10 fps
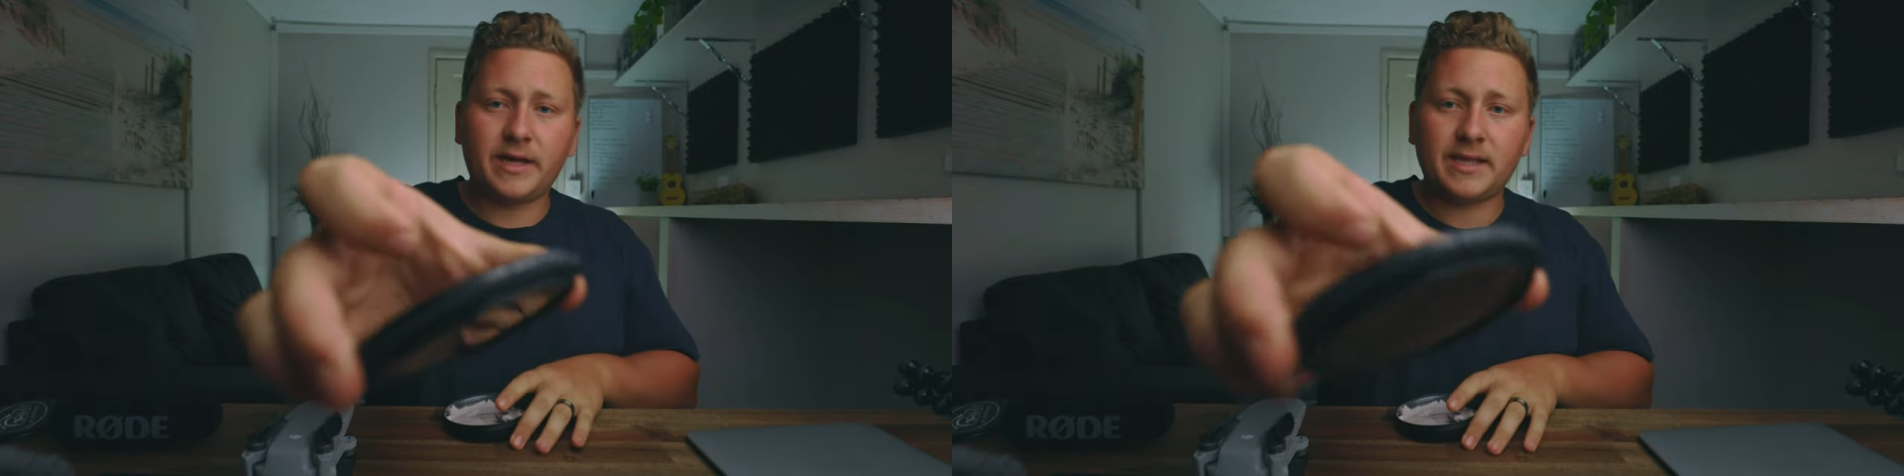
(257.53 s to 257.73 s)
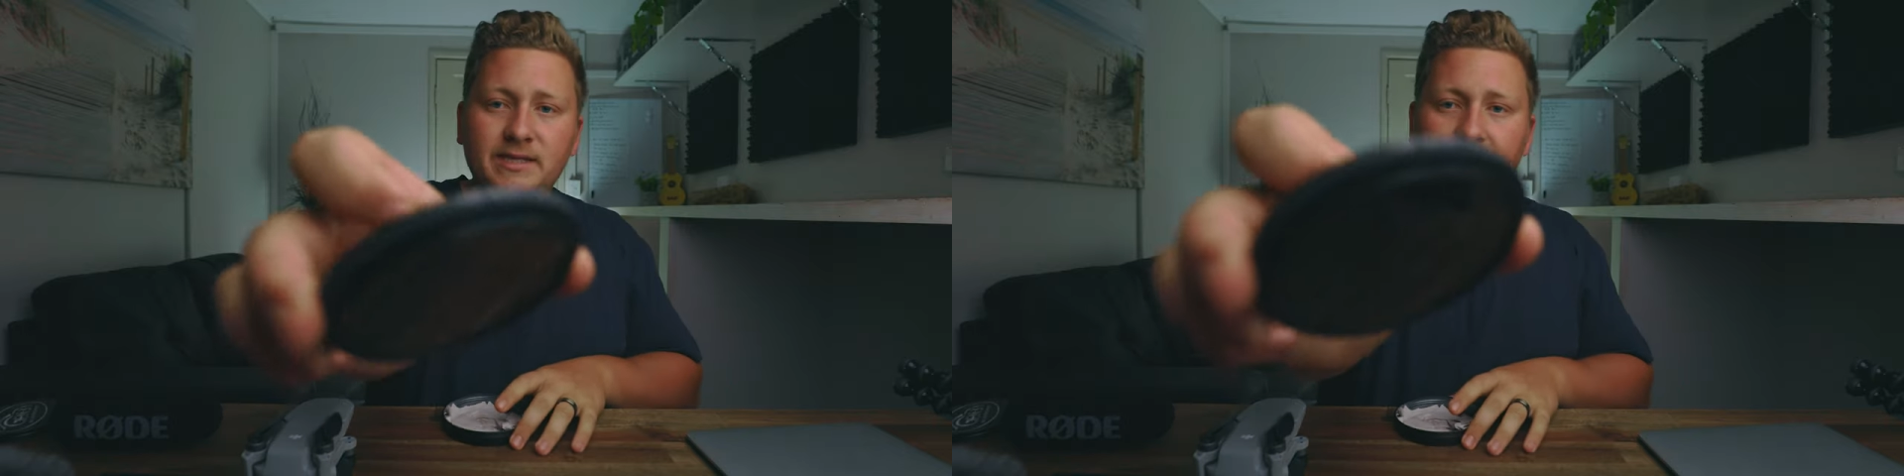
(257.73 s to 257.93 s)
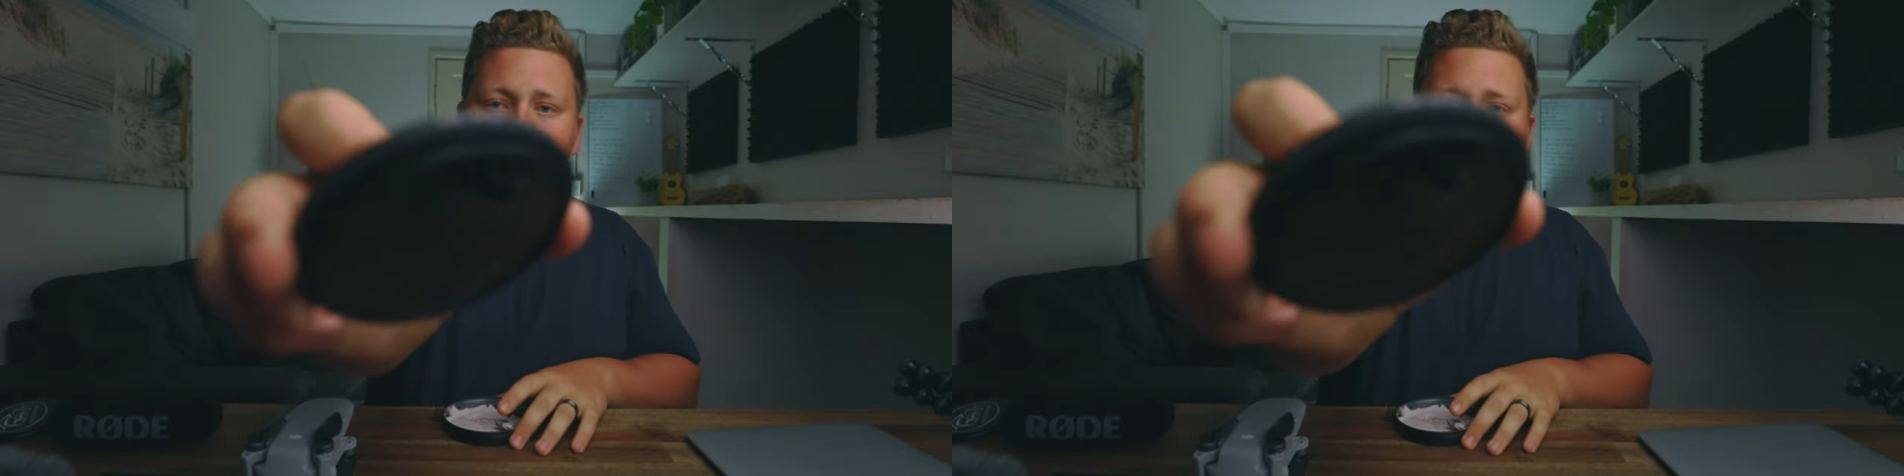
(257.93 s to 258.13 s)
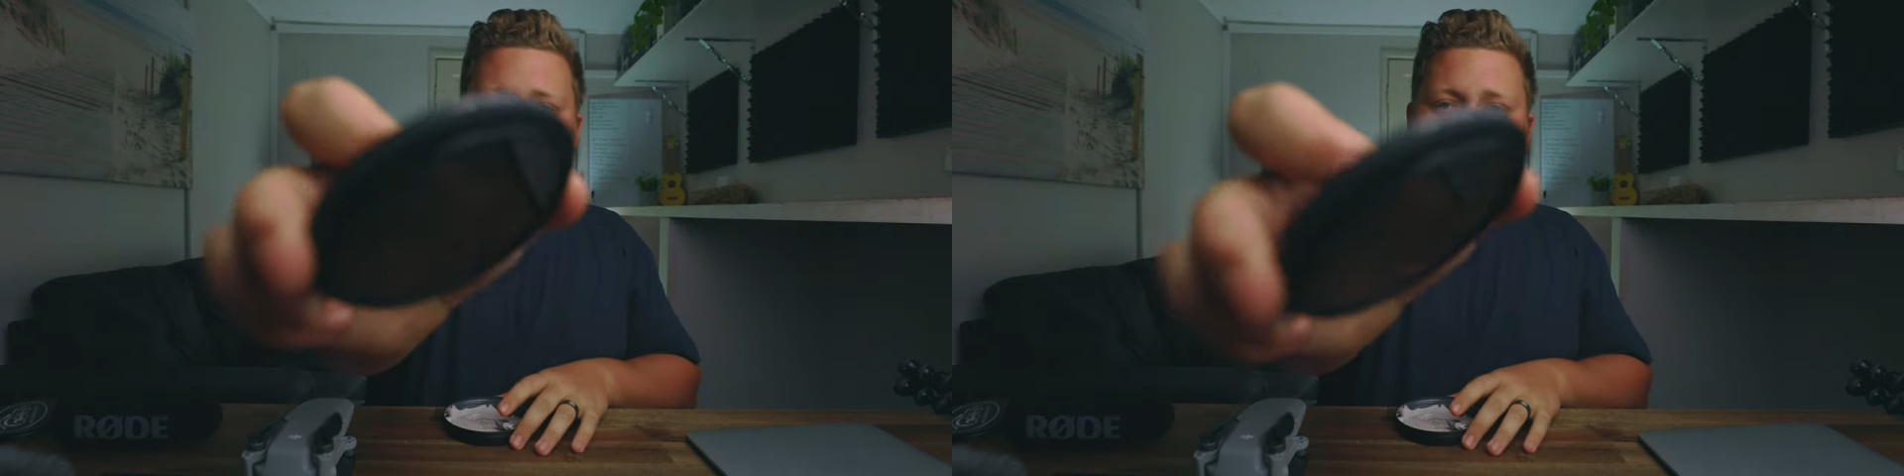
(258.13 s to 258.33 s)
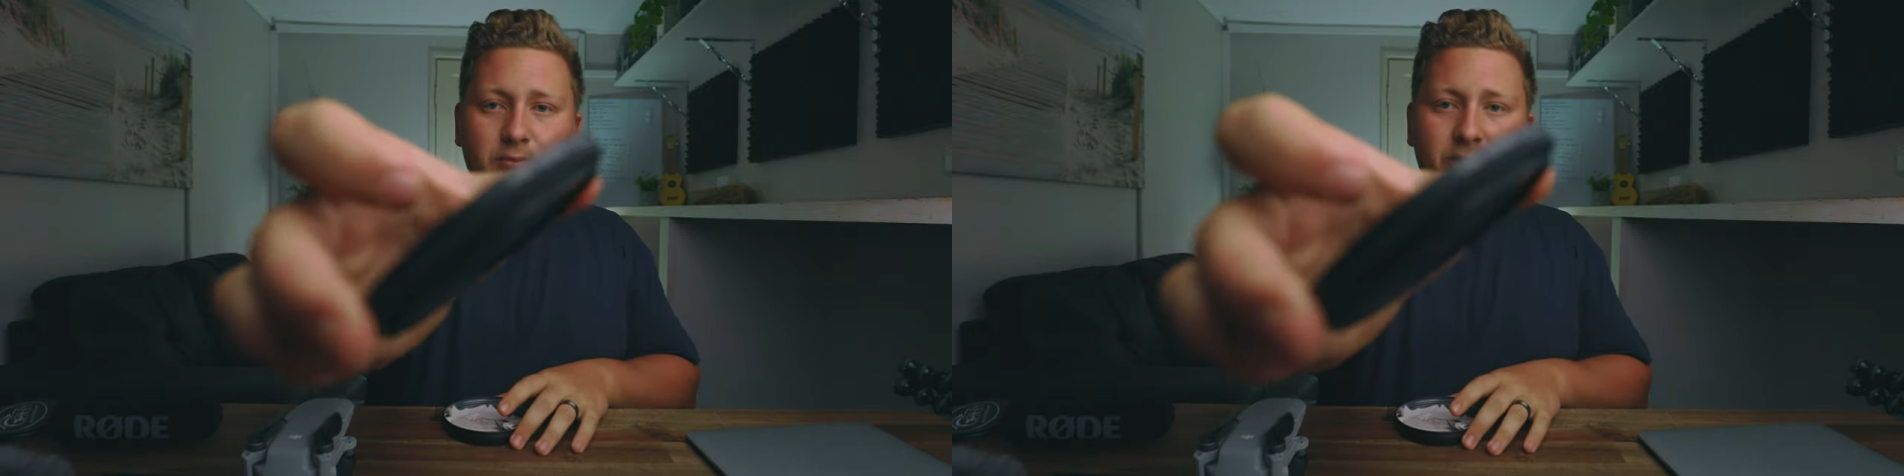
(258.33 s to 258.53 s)
It's
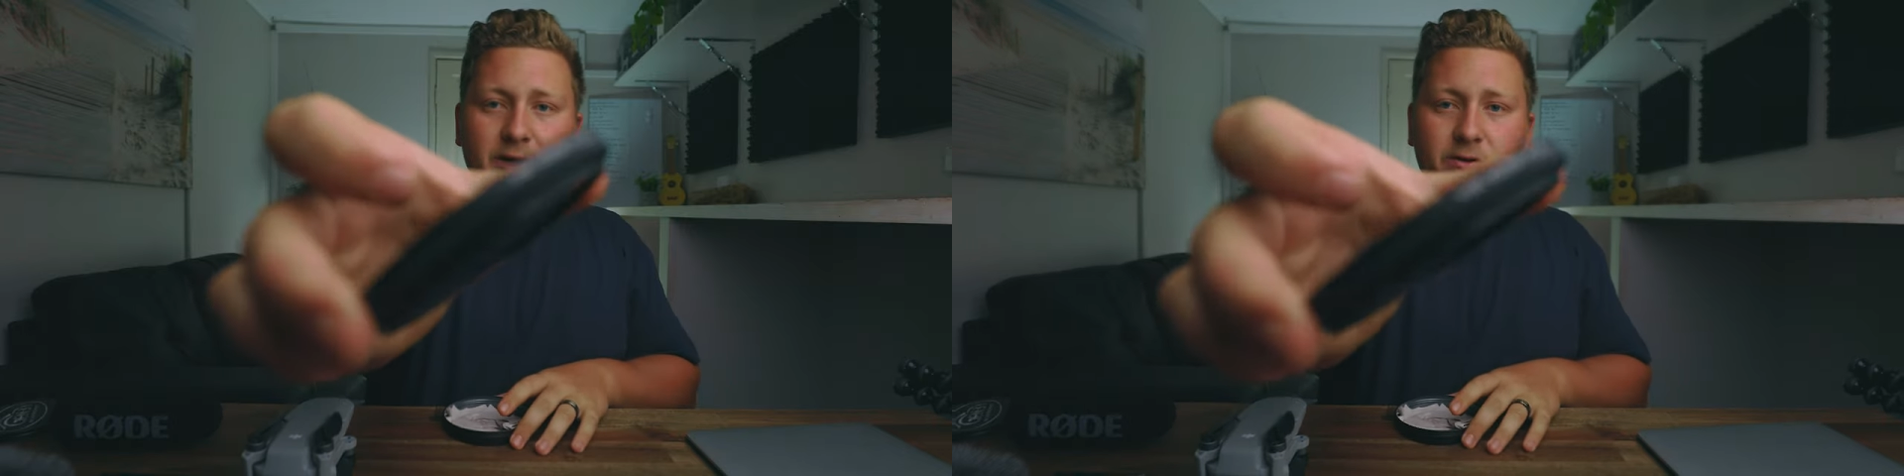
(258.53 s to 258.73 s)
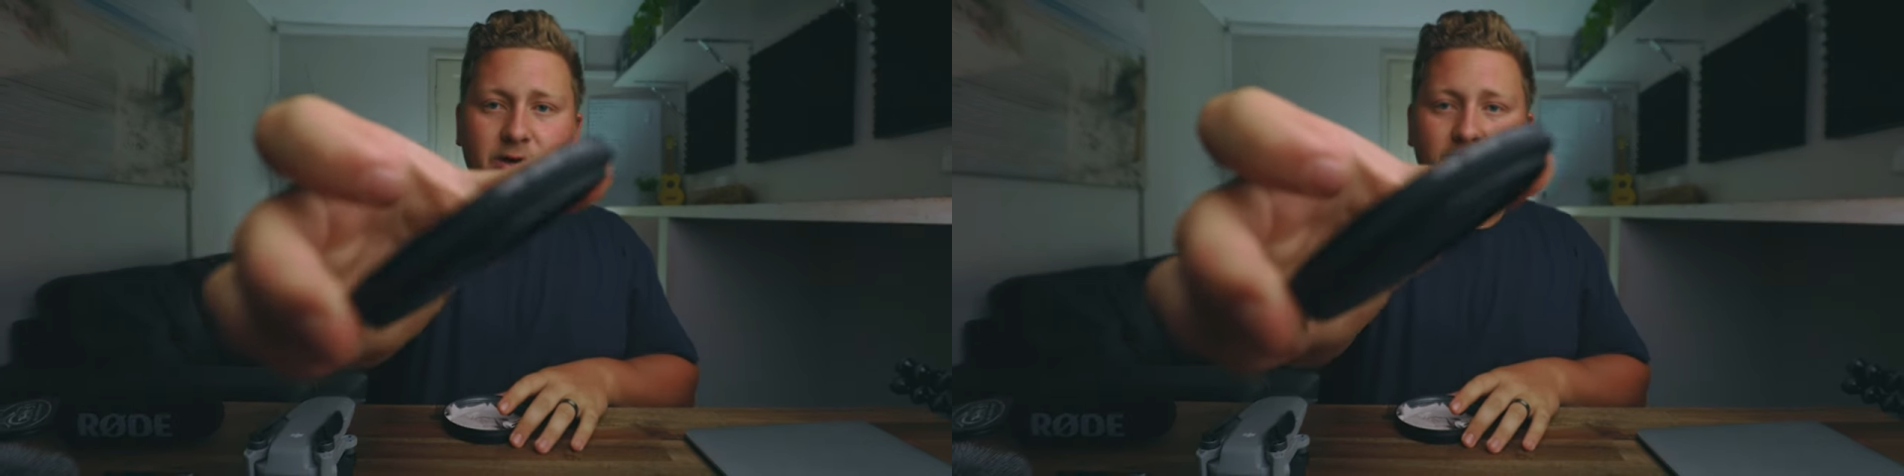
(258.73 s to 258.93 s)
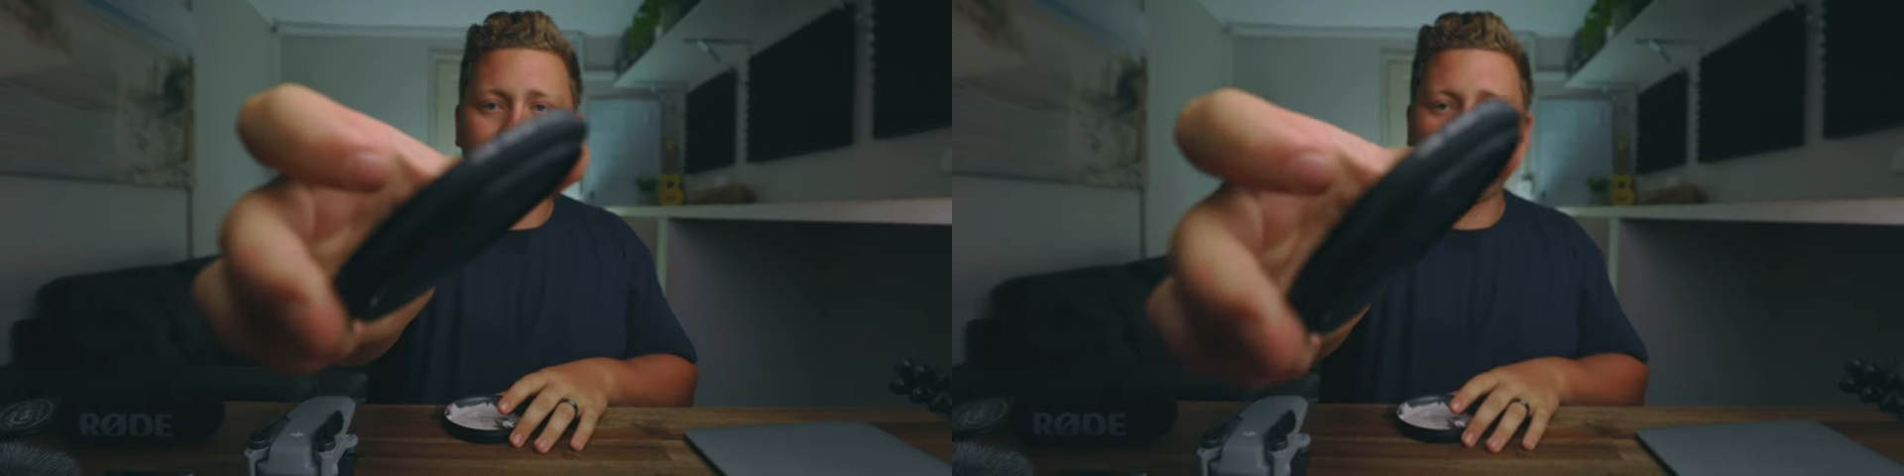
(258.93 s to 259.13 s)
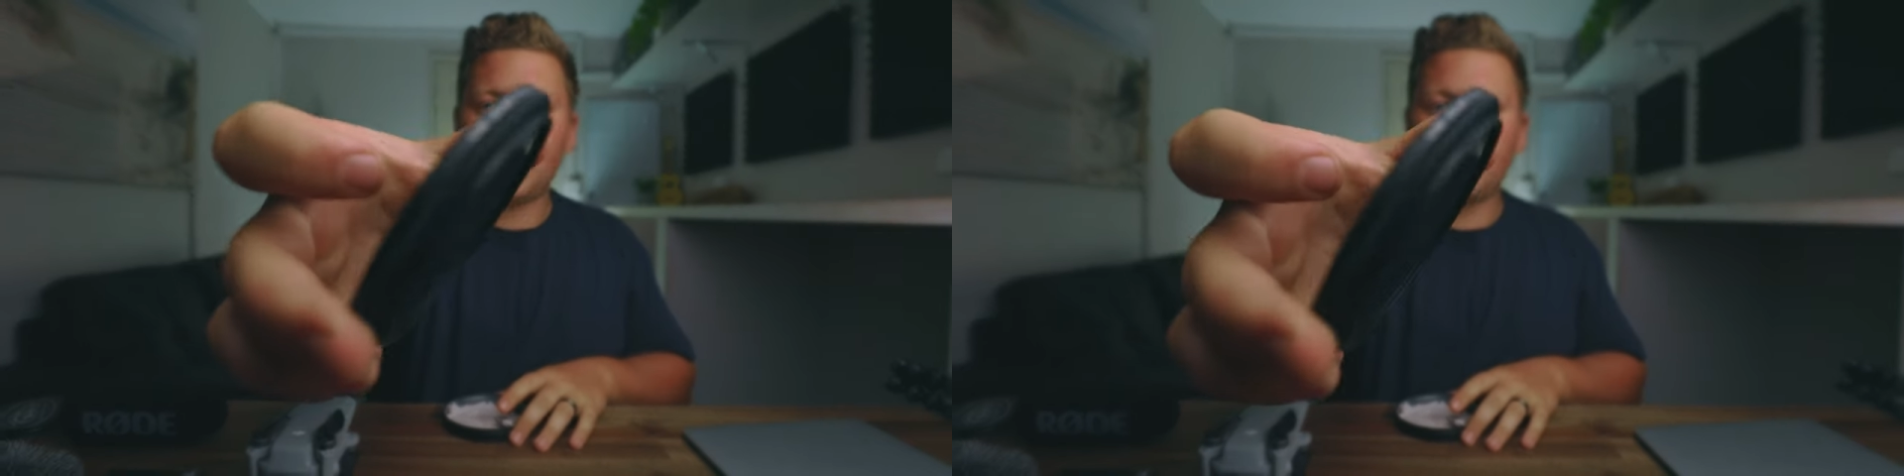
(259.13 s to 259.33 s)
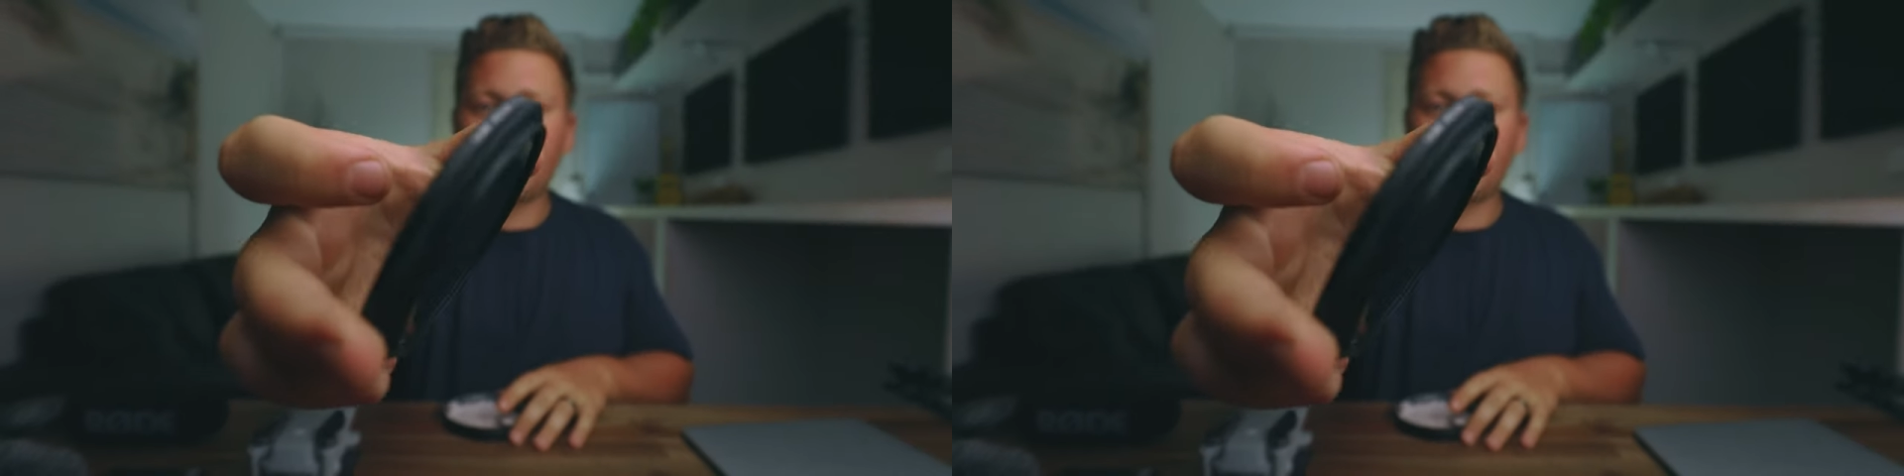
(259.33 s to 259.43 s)
actually a pretty cool company. You